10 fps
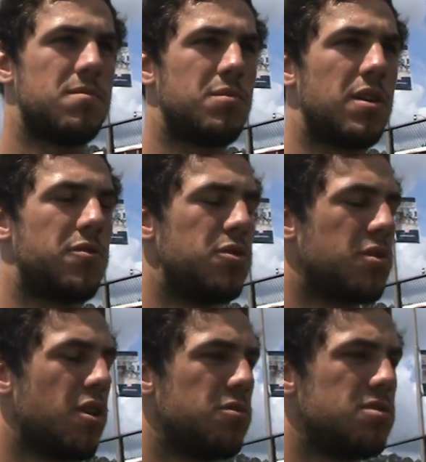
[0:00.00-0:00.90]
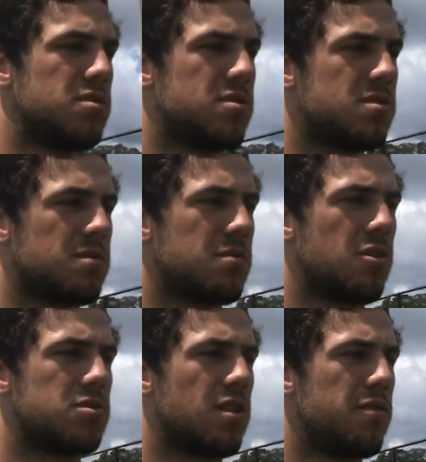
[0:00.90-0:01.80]
play for new coaches.
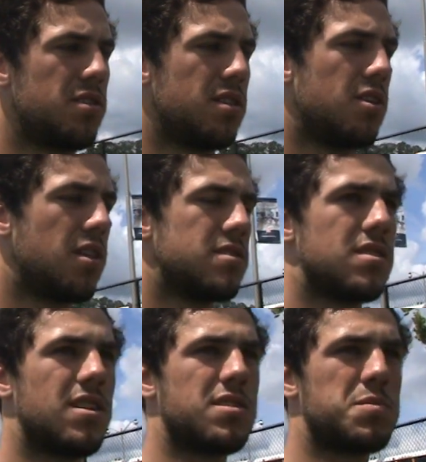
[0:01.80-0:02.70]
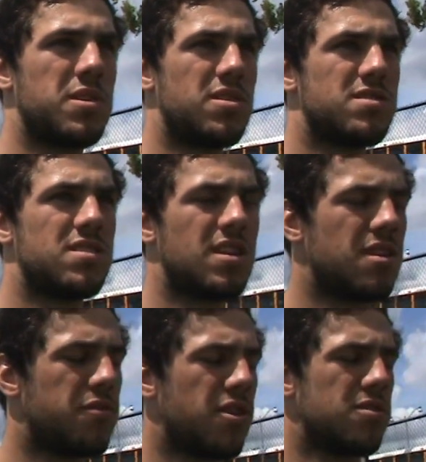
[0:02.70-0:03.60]
Coach Lovey, you know, he has a lot of experience in the
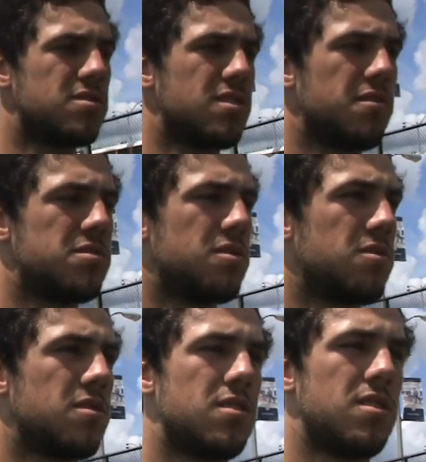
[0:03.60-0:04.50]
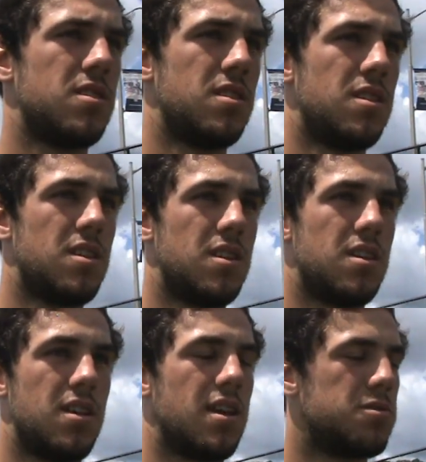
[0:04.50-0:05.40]
NFL and stuff. So,
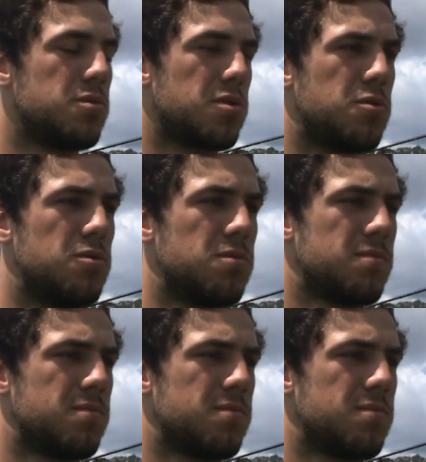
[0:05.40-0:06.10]
yeah, it's really cool.